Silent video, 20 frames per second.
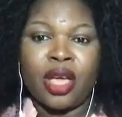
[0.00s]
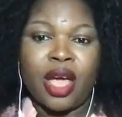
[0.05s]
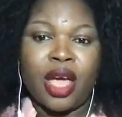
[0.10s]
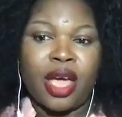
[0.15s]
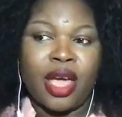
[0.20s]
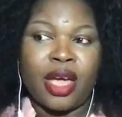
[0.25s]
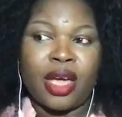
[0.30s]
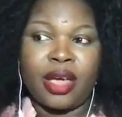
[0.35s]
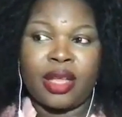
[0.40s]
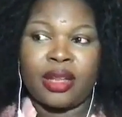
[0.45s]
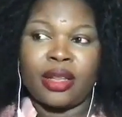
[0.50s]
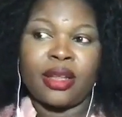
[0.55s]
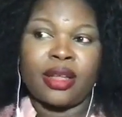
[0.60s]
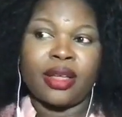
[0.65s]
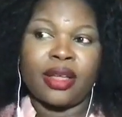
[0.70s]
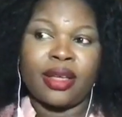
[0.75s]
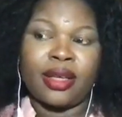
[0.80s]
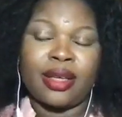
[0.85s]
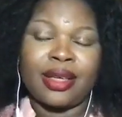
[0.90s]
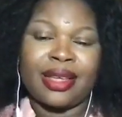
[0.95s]
And
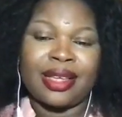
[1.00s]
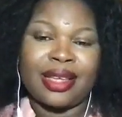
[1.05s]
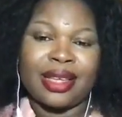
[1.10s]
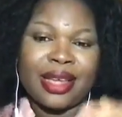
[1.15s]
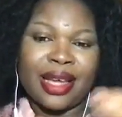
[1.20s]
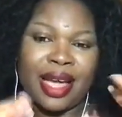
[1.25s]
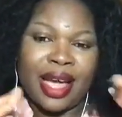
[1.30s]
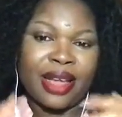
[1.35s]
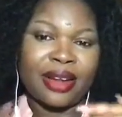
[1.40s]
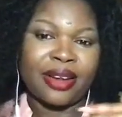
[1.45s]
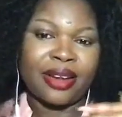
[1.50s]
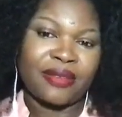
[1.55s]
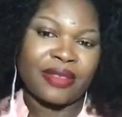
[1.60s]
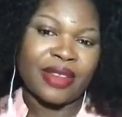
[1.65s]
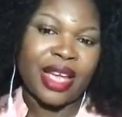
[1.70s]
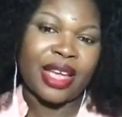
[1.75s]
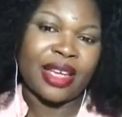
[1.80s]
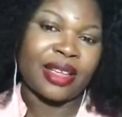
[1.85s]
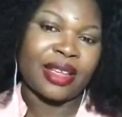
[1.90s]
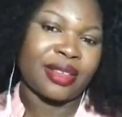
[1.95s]
kind of
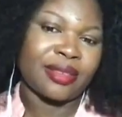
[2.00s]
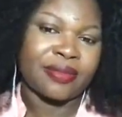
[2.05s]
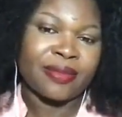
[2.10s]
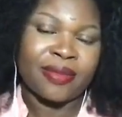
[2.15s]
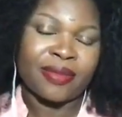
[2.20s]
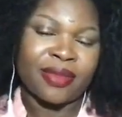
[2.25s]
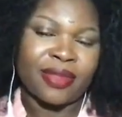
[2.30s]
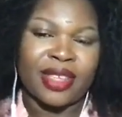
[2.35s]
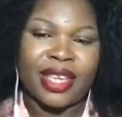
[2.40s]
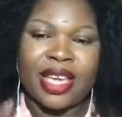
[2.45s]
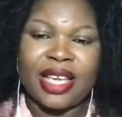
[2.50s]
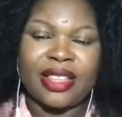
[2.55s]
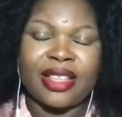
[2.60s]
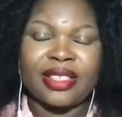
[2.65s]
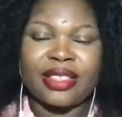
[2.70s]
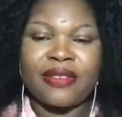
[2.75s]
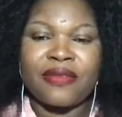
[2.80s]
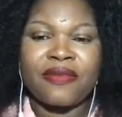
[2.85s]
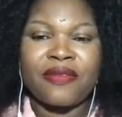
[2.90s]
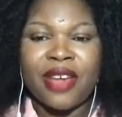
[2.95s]
like it
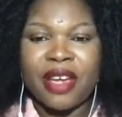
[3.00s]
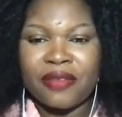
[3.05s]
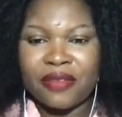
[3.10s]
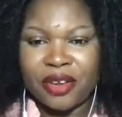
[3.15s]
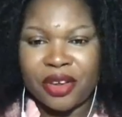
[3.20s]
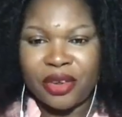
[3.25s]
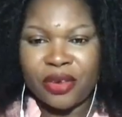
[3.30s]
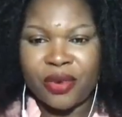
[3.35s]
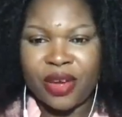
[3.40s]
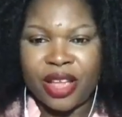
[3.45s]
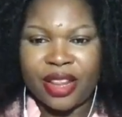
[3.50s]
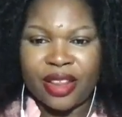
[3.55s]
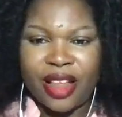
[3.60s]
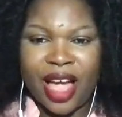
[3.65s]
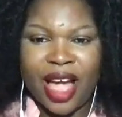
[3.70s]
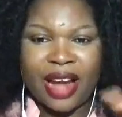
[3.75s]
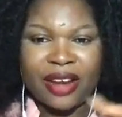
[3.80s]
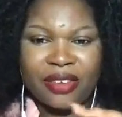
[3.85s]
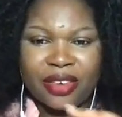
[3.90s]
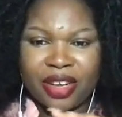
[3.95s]
doesn't favor you, and
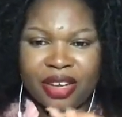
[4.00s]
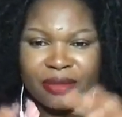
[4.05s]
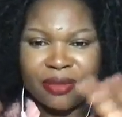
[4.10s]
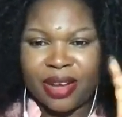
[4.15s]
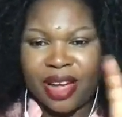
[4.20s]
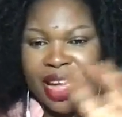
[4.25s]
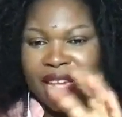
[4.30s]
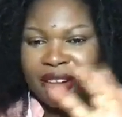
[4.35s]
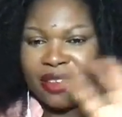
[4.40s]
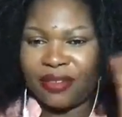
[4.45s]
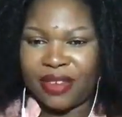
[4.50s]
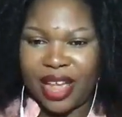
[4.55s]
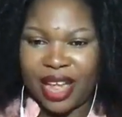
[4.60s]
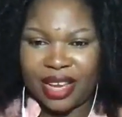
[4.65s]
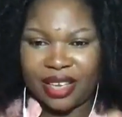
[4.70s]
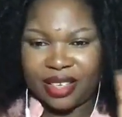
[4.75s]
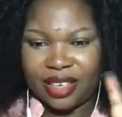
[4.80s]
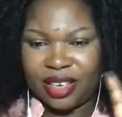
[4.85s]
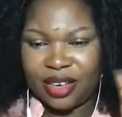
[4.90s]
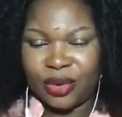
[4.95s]
algorithm kind of
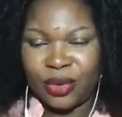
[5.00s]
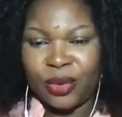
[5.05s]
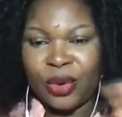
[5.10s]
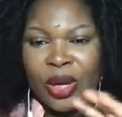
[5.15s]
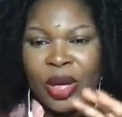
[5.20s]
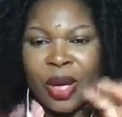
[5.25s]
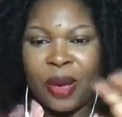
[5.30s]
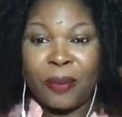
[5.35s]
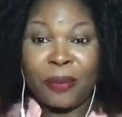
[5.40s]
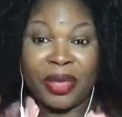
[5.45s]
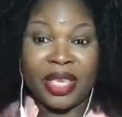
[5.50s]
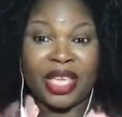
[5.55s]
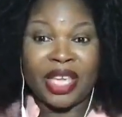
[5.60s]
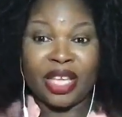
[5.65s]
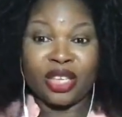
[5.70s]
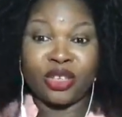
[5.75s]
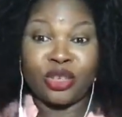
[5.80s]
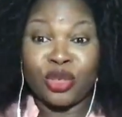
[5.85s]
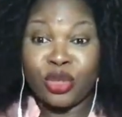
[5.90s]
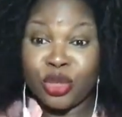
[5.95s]
like, pick
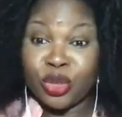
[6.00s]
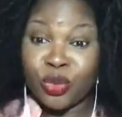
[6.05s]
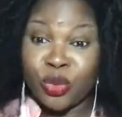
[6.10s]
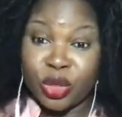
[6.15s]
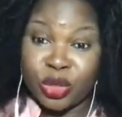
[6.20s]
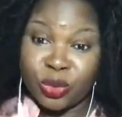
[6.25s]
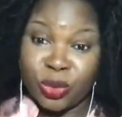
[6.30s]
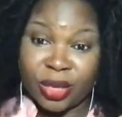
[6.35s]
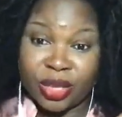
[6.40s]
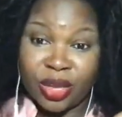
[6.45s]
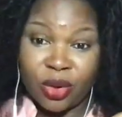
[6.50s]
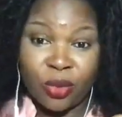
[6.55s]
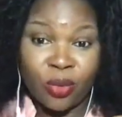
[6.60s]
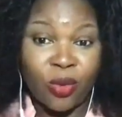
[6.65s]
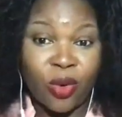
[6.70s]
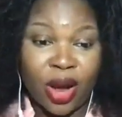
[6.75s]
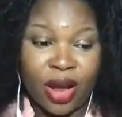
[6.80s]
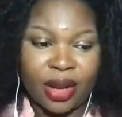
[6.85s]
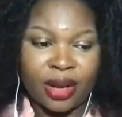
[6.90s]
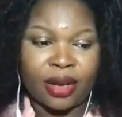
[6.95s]
and choose which one they
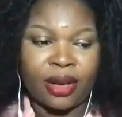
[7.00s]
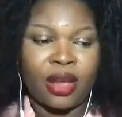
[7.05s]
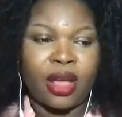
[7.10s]
want.